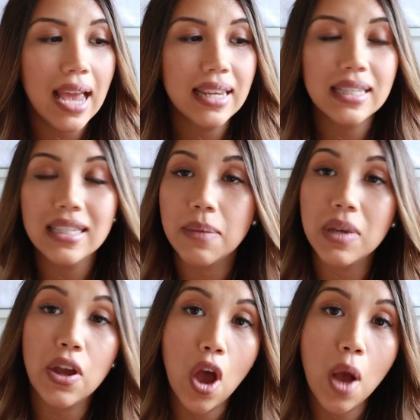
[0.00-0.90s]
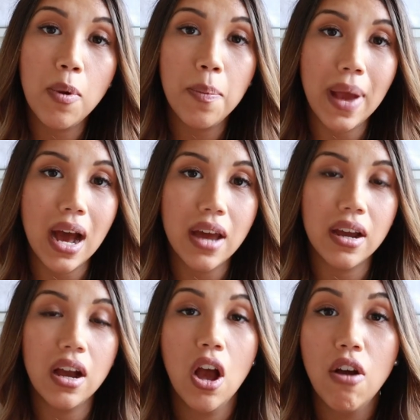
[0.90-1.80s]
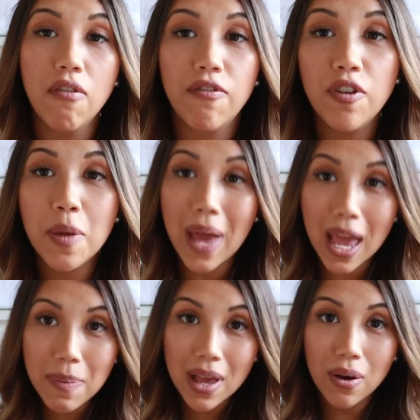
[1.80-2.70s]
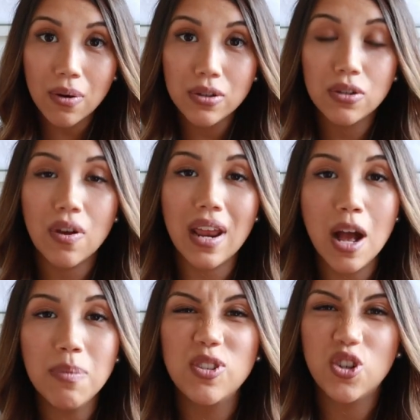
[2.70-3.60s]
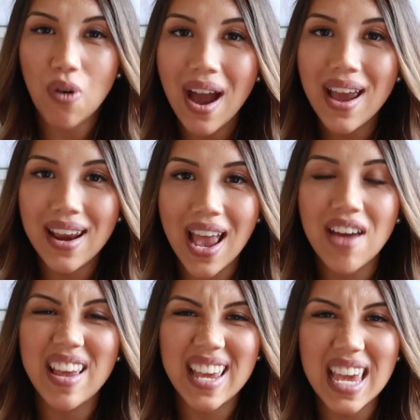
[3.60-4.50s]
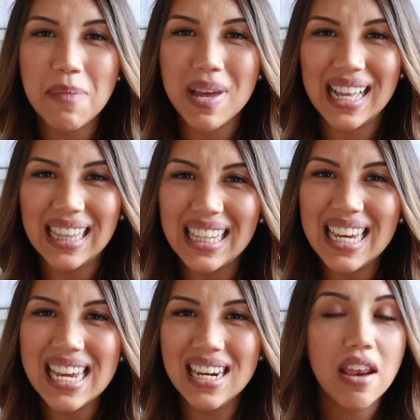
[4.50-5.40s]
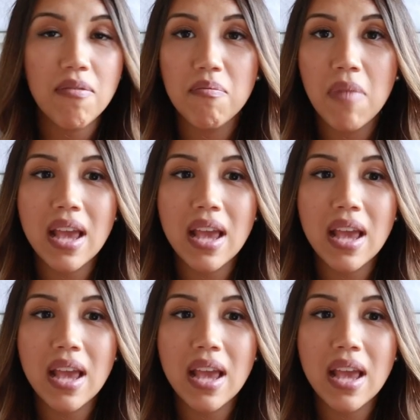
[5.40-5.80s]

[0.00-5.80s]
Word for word: antiseptic herbal powder for the baby cord. So it helps dry it out and keep it clean, and it